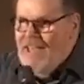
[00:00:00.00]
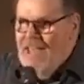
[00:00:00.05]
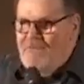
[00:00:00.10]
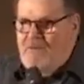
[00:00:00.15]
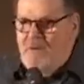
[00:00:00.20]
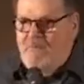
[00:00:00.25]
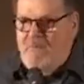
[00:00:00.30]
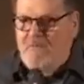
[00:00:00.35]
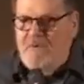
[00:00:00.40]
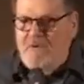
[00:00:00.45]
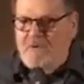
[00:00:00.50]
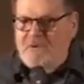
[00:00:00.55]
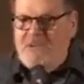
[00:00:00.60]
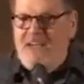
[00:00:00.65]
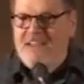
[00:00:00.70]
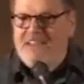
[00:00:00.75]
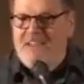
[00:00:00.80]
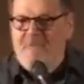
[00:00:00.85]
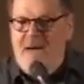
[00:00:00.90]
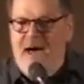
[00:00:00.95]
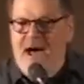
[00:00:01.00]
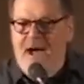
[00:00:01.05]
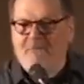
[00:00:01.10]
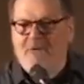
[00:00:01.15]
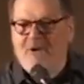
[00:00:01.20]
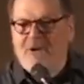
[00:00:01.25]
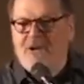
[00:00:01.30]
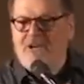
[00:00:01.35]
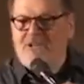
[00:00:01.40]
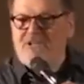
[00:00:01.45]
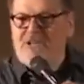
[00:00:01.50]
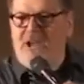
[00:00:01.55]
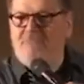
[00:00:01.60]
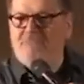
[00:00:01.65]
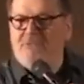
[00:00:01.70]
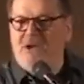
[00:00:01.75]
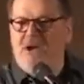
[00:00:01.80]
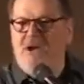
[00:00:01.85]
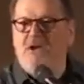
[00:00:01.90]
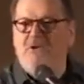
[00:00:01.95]
by, I gave him a verse out of the Bible
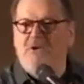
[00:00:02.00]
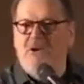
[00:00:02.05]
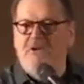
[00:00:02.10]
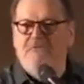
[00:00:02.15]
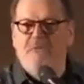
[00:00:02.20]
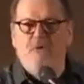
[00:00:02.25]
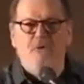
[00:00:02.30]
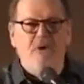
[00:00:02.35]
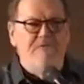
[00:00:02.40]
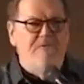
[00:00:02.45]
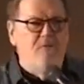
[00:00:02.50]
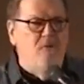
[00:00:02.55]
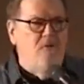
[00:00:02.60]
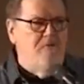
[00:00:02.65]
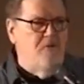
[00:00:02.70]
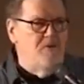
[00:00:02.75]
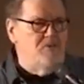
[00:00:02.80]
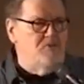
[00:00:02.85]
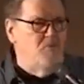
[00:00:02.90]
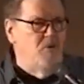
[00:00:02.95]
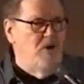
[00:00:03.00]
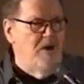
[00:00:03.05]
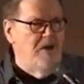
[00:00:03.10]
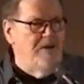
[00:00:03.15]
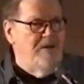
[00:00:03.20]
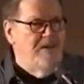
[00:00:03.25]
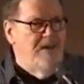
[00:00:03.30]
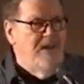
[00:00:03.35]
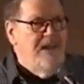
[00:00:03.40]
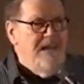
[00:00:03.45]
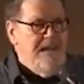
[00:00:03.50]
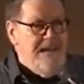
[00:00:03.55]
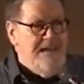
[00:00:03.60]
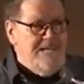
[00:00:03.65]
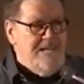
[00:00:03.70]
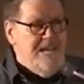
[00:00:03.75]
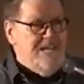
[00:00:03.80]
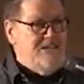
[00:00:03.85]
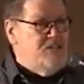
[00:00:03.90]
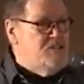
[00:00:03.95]
Psalms 144, verse 1.
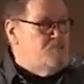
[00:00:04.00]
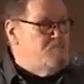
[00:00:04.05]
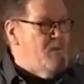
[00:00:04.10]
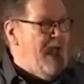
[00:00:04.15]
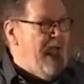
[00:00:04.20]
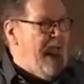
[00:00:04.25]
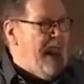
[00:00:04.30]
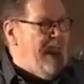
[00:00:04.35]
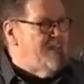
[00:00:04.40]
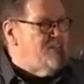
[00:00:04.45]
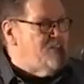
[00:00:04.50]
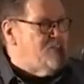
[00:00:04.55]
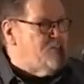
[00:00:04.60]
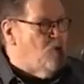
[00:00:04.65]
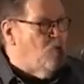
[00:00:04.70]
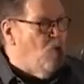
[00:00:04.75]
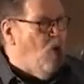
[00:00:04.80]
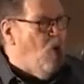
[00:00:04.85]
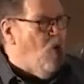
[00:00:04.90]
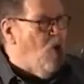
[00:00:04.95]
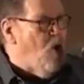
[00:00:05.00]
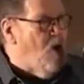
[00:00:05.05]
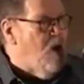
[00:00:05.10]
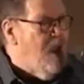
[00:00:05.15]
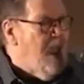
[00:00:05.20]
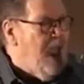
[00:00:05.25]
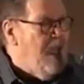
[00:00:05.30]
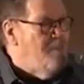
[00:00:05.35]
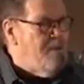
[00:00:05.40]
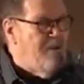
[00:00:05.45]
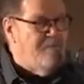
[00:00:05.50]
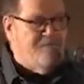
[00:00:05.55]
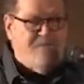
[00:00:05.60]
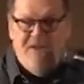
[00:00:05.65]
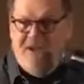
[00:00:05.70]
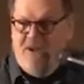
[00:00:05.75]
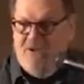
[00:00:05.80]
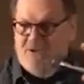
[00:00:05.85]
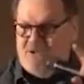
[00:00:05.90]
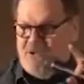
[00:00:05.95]
He teaches my hands to war and
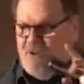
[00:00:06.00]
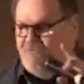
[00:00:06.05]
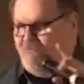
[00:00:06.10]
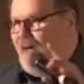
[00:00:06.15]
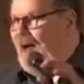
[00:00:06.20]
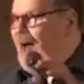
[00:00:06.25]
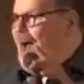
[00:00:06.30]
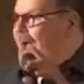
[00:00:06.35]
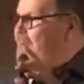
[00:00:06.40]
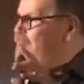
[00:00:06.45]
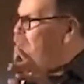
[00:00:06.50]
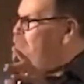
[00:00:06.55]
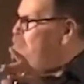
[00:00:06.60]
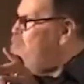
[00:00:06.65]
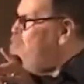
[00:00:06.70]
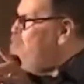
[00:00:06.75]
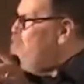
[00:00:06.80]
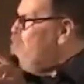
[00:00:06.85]
my fingers to fight.